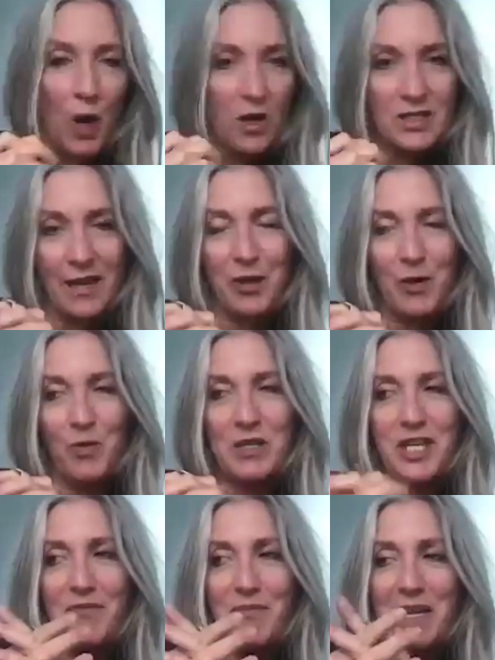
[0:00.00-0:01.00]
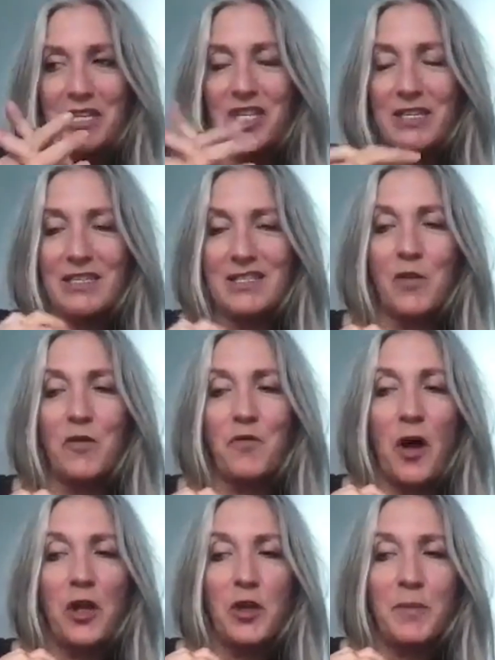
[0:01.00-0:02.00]
Water Tiger, which I've mentioned. So
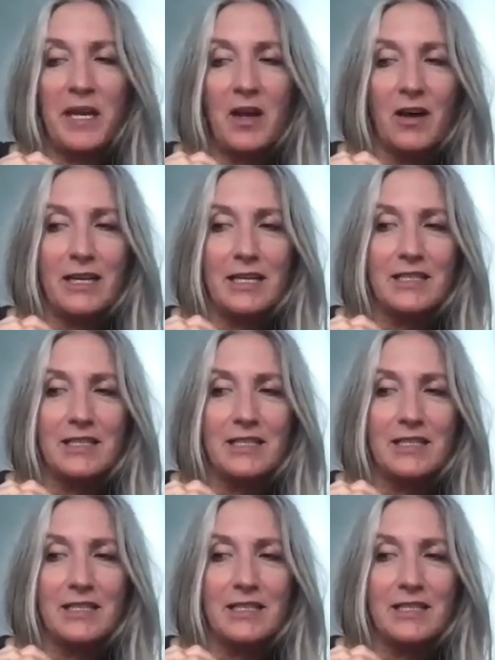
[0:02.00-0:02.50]
follow me on